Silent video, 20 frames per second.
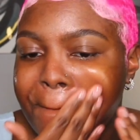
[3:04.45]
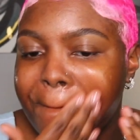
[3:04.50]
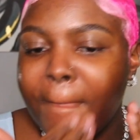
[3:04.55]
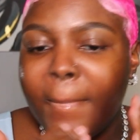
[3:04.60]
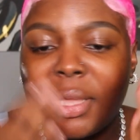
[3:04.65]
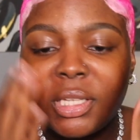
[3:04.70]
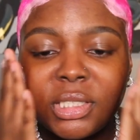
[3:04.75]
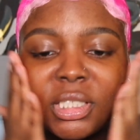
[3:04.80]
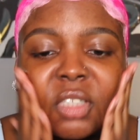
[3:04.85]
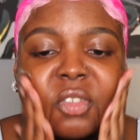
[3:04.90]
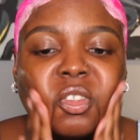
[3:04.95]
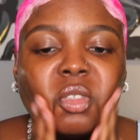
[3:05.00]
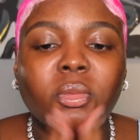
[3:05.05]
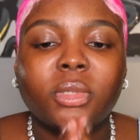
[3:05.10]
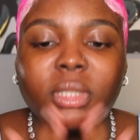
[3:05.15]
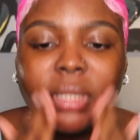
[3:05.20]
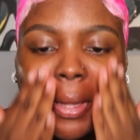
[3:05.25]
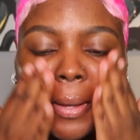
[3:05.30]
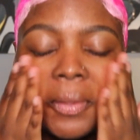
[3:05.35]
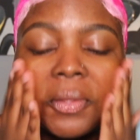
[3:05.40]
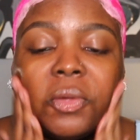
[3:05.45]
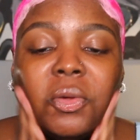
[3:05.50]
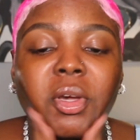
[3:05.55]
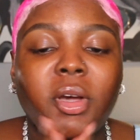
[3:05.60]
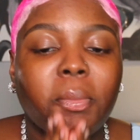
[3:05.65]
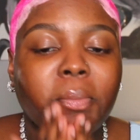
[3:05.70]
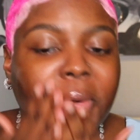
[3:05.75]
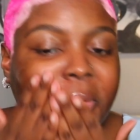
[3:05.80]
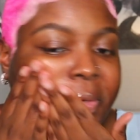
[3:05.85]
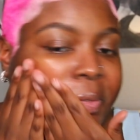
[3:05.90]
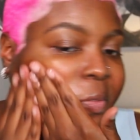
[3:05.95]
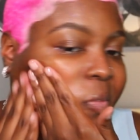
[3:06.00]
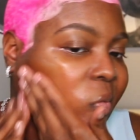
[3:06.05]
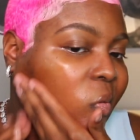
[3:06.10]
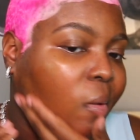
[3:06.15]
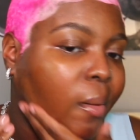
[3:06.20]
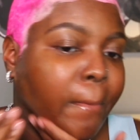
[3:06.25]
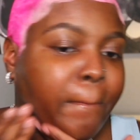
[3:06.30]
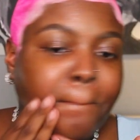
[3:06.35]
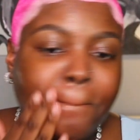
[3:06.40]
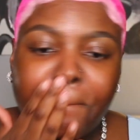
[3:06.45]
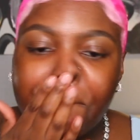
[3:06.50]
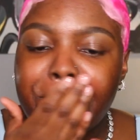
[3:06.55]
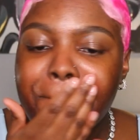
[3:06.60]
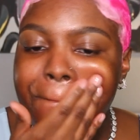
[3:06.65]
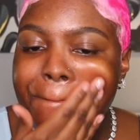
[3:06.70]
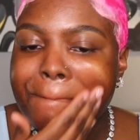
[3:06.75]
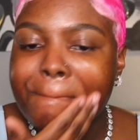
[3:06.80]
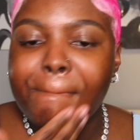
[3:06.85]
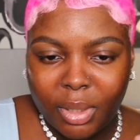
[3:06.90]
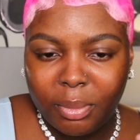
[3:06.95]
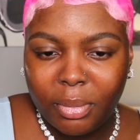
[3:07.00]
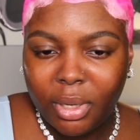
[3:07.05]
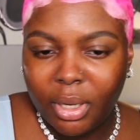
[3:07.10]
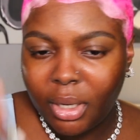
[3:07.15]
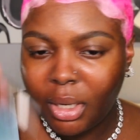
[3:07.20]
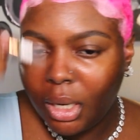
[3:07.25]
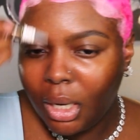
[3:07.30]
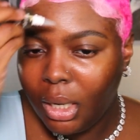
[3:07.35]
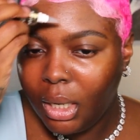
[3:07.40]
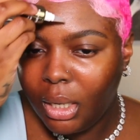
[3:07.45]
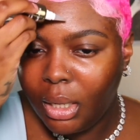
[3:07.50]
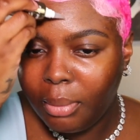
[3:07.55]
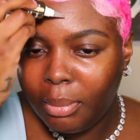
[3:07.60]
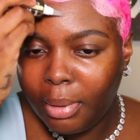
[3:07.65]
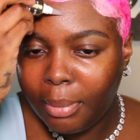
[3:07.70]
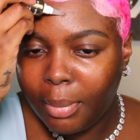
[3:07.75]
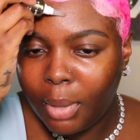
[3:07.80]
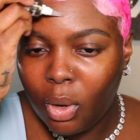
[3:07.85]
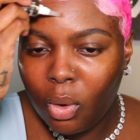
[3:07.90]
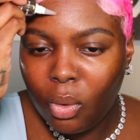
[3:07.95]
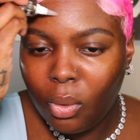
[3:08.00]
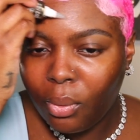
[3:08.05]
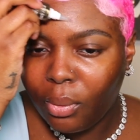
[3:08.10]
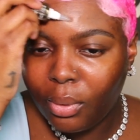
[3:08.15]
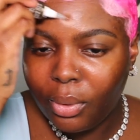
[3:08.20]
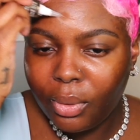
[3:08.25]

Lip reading: This stuff smells like cucumbers. I'm gonna add a little bit more.